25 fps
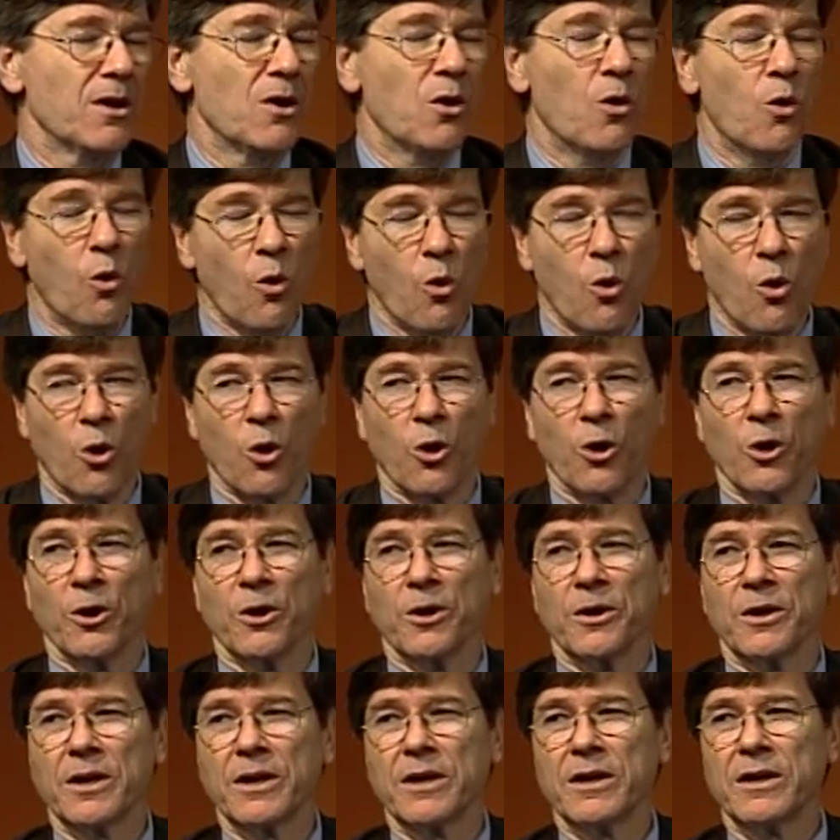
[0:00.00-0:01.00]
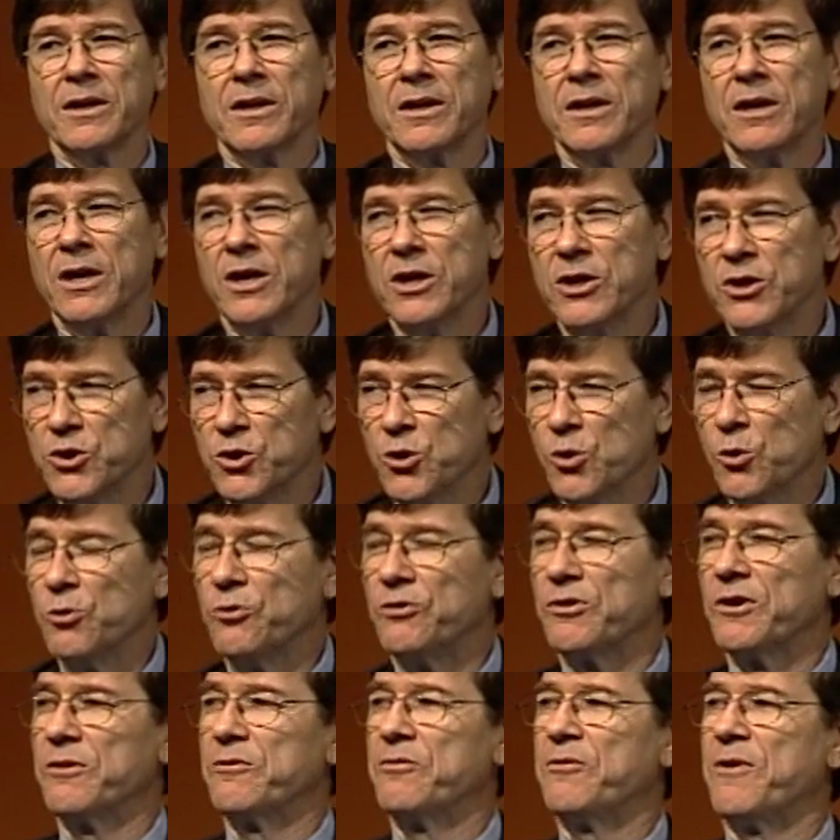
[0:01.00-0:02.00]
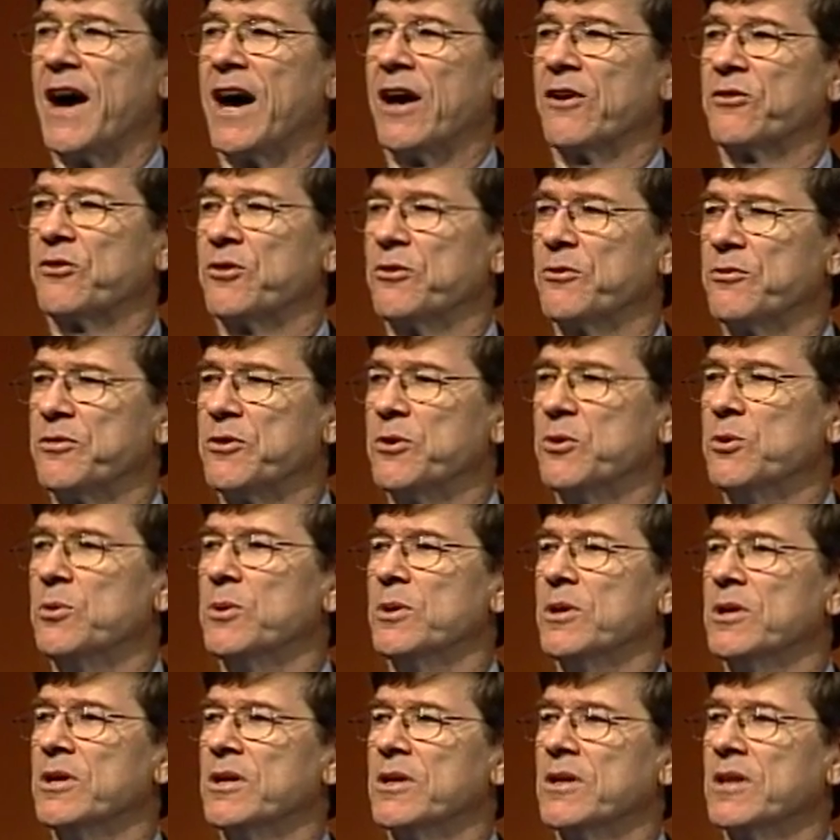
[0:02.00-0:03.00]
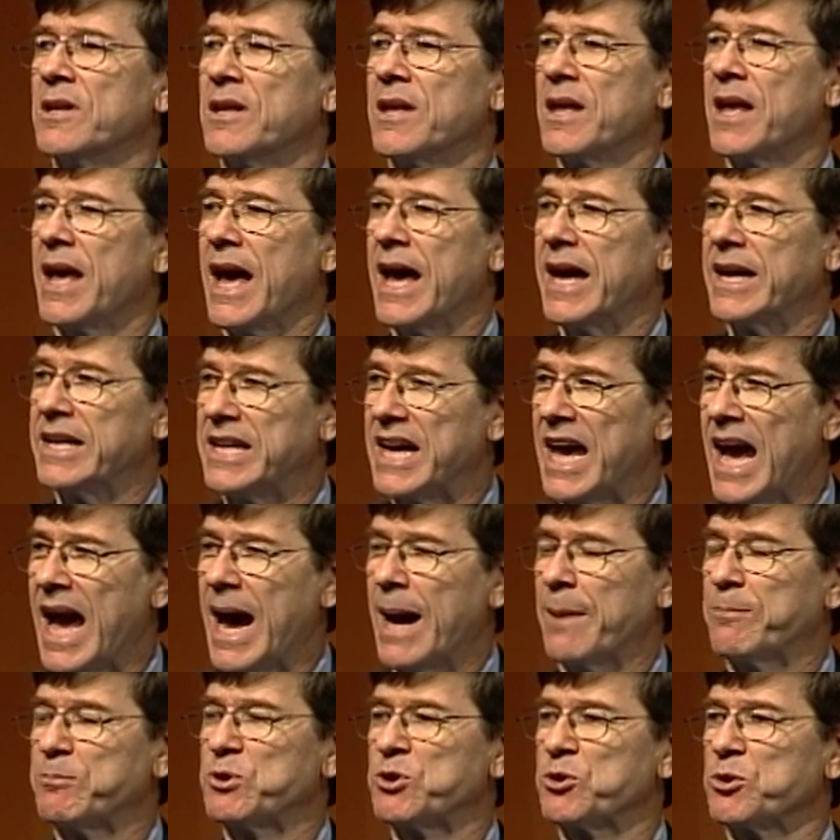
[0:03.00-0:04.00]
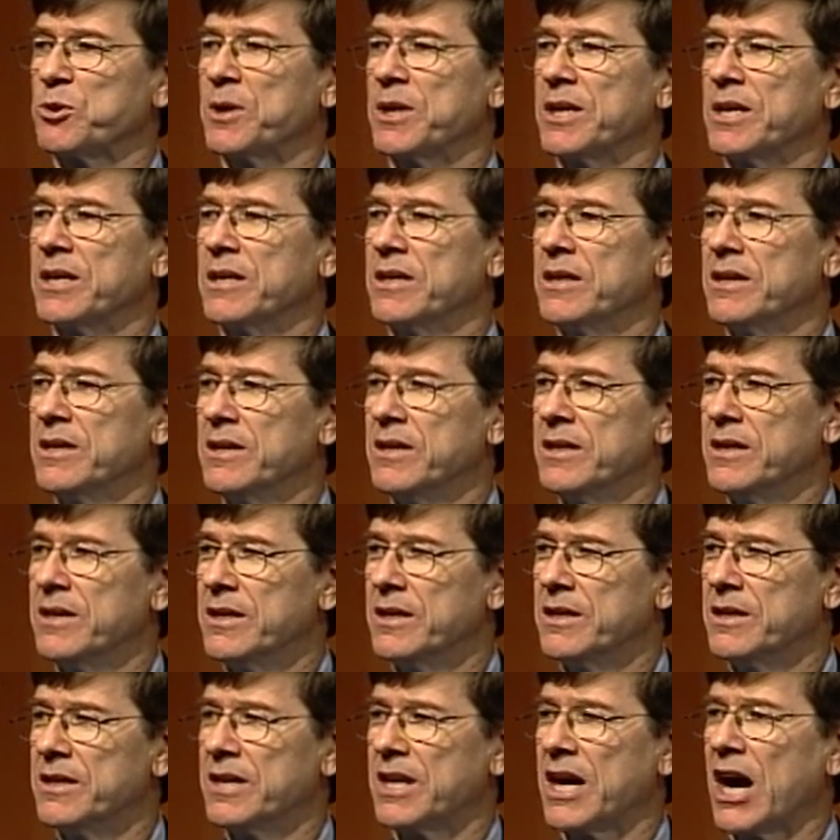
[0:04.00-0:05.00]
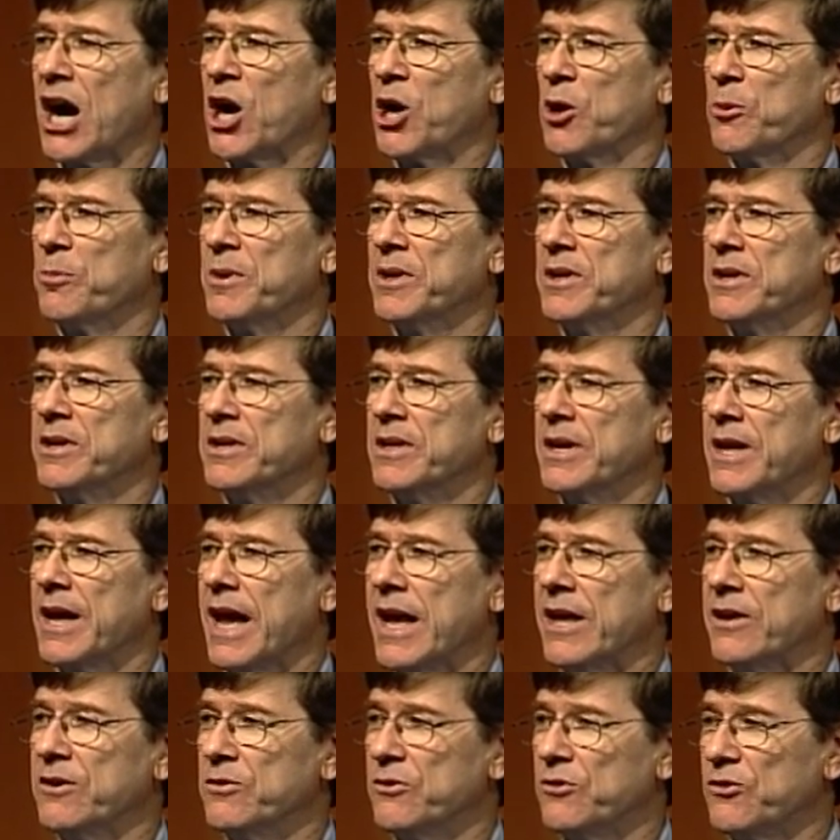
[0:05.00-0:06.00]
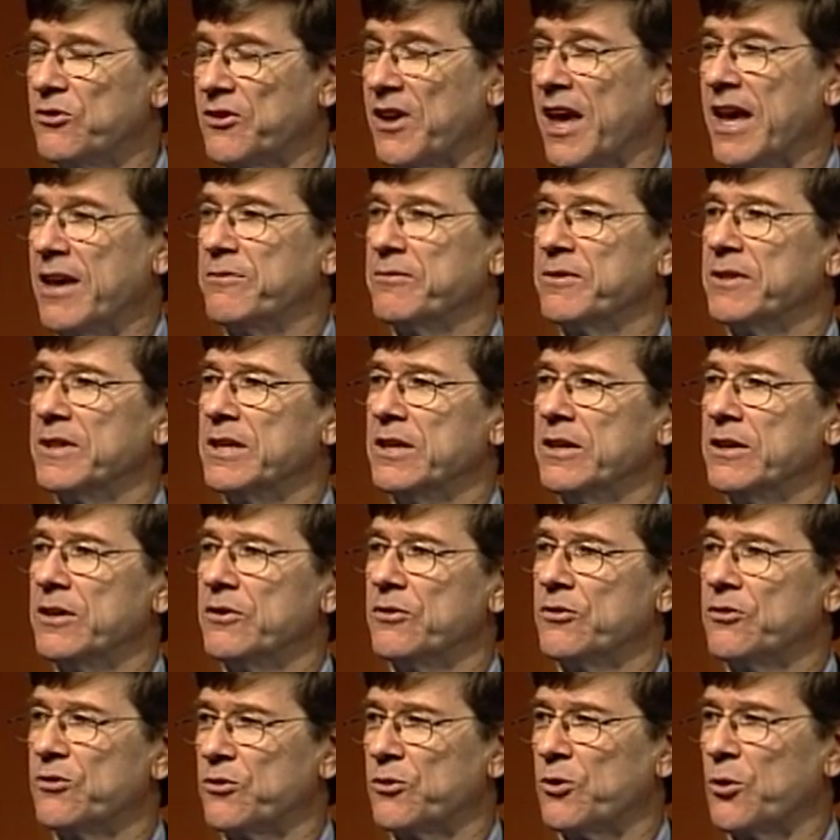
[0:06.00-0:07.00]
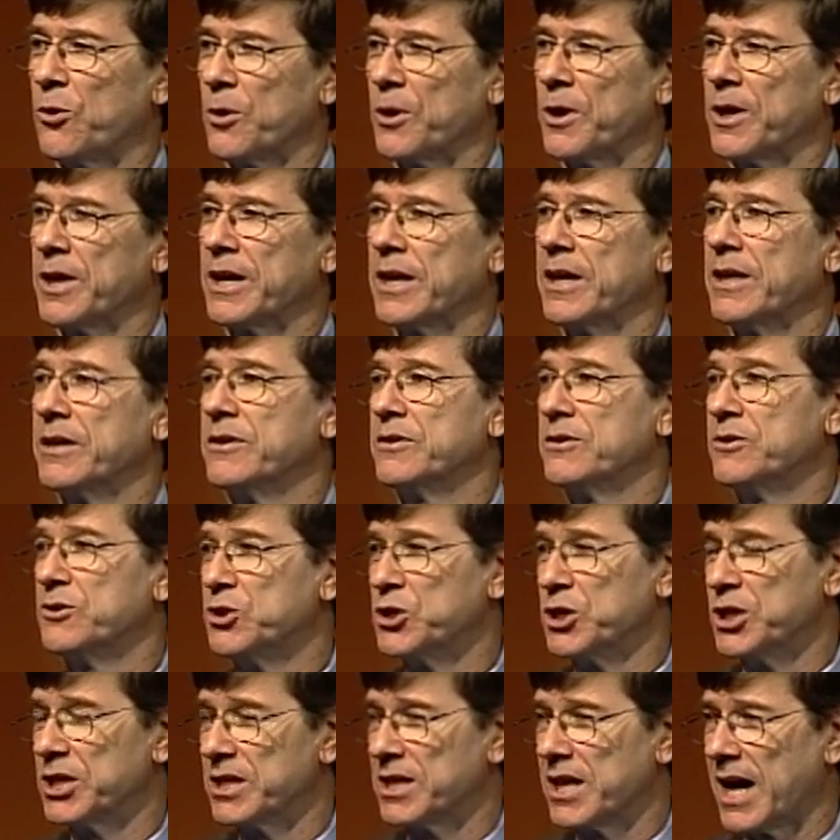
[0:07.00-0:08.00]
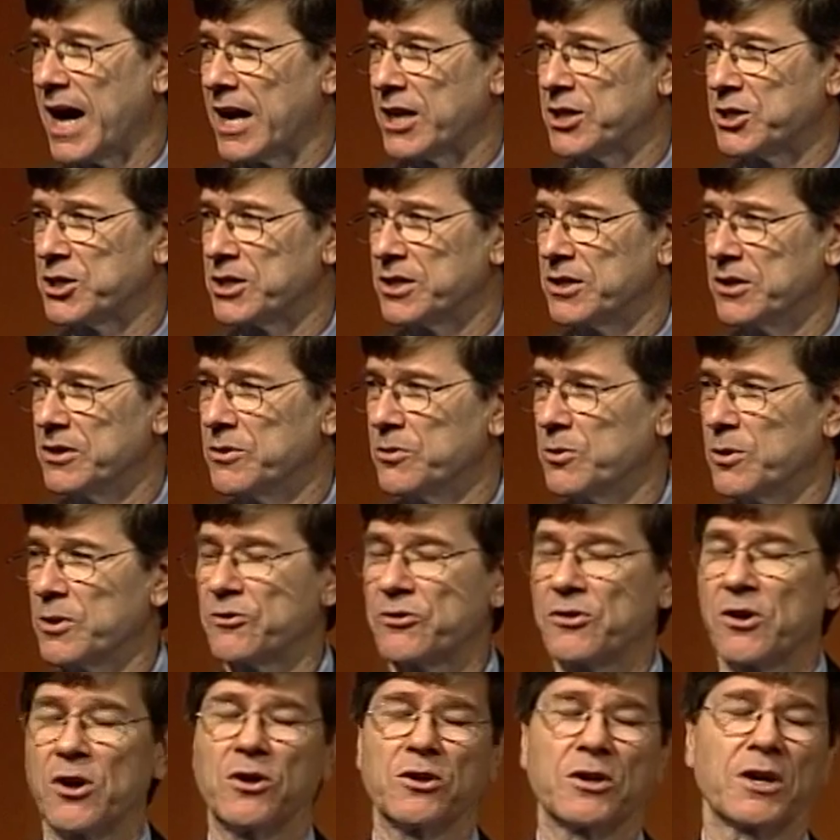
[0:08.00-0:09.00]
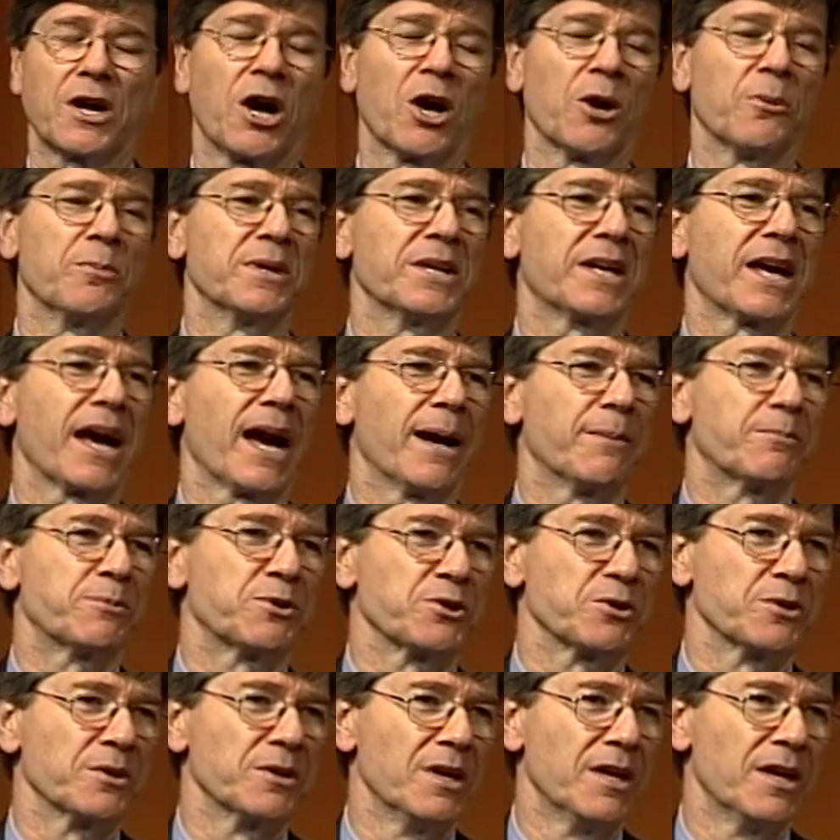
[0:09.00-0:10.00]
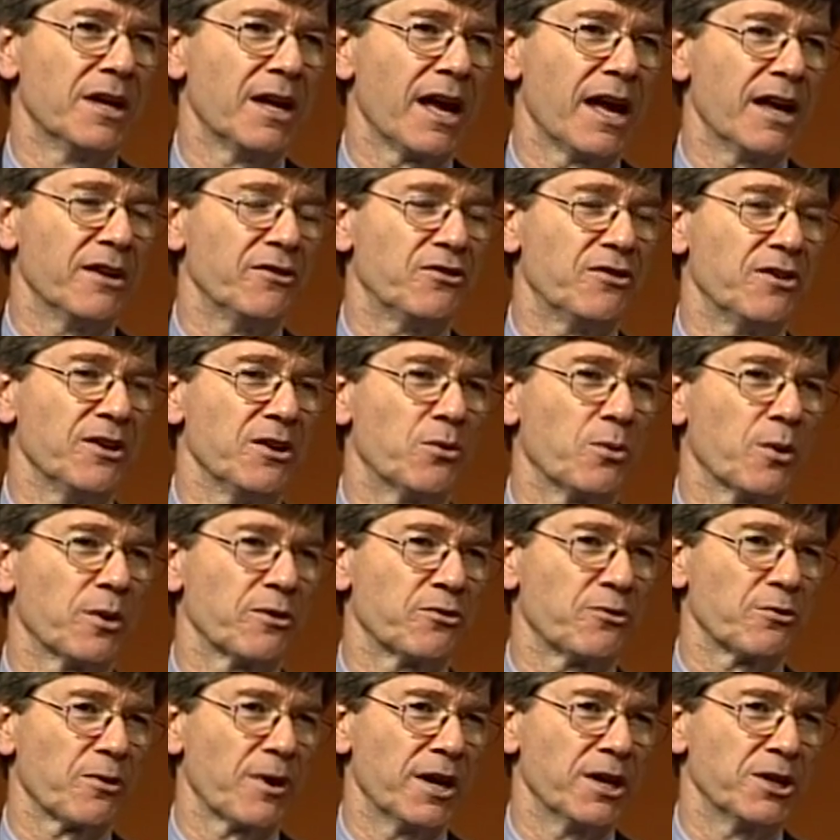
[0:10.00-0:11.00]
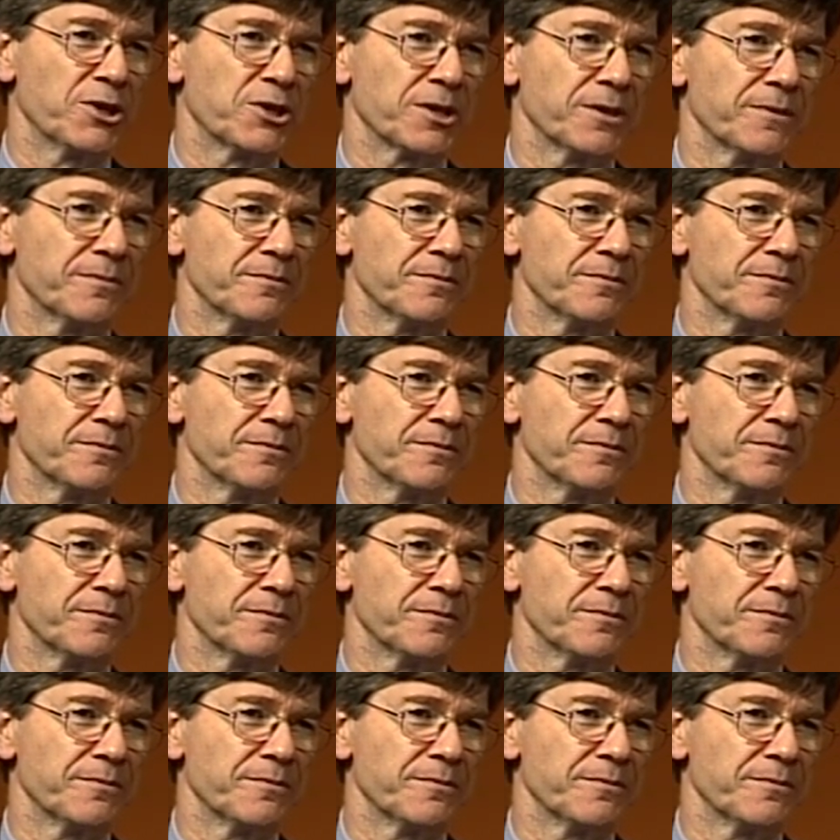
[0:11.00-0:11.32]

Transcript: or using fossil fuel and capturing the carbon and safely storing it geologically, what's called carbon capture and sequestration.